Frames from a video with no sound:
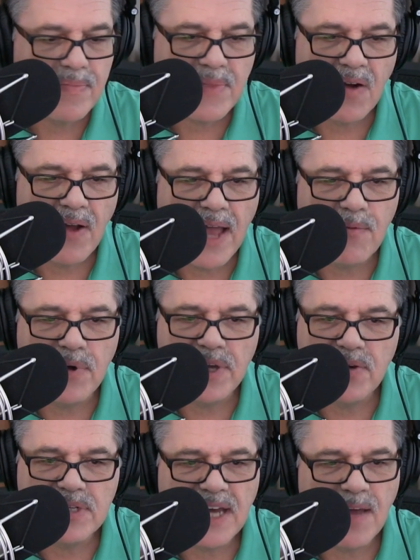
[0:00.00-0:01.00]
All right. Well, you know
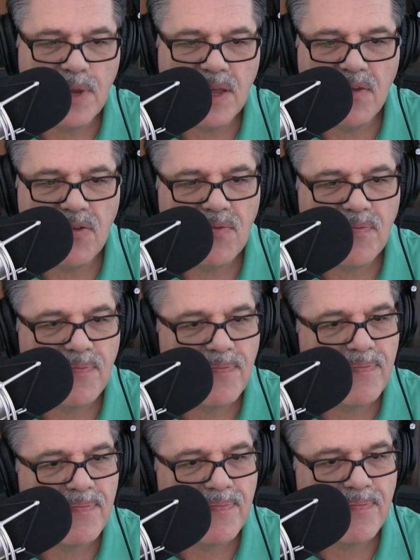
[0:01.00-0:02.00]
what time it is.
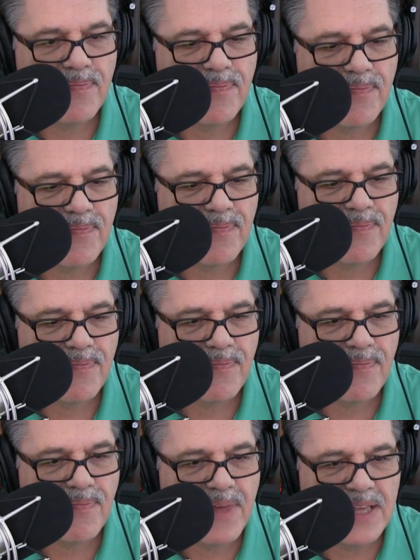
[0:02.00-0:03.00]
Okay.
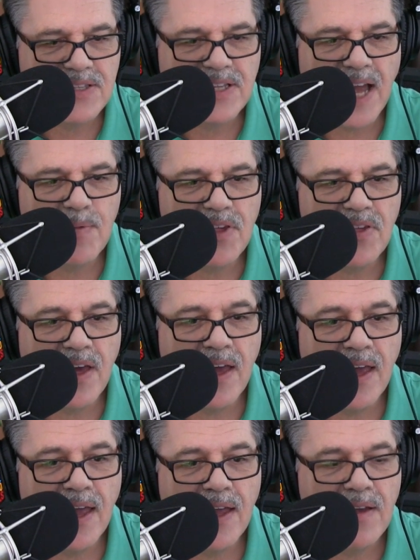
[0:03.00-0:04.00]
It's time to
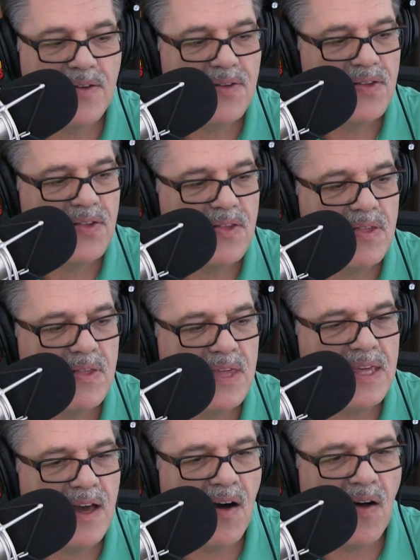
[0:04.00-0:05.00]
say see
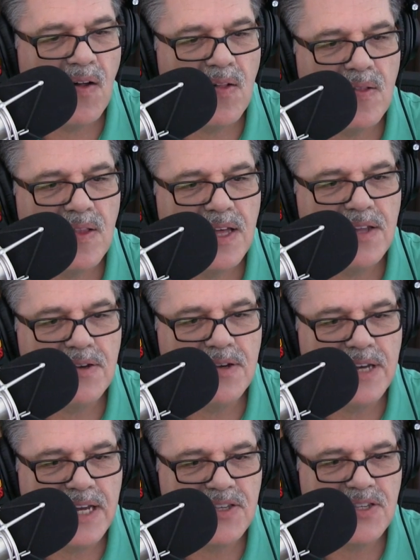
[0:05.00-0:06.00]
you all
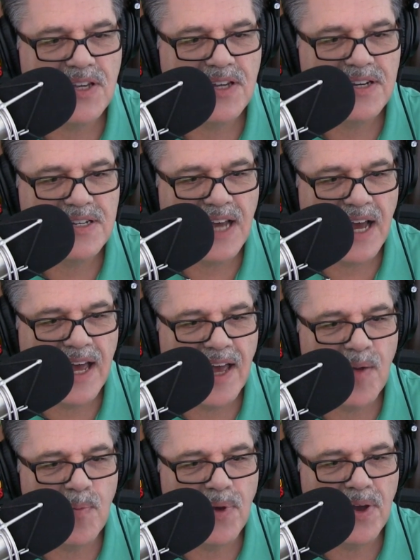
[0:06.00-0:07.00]
Adios. next
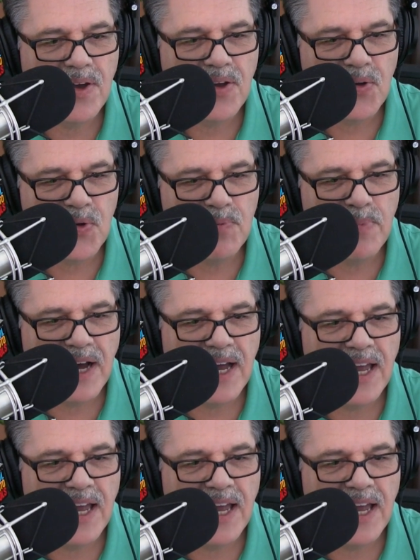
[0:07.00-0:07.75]
time. Goodbye.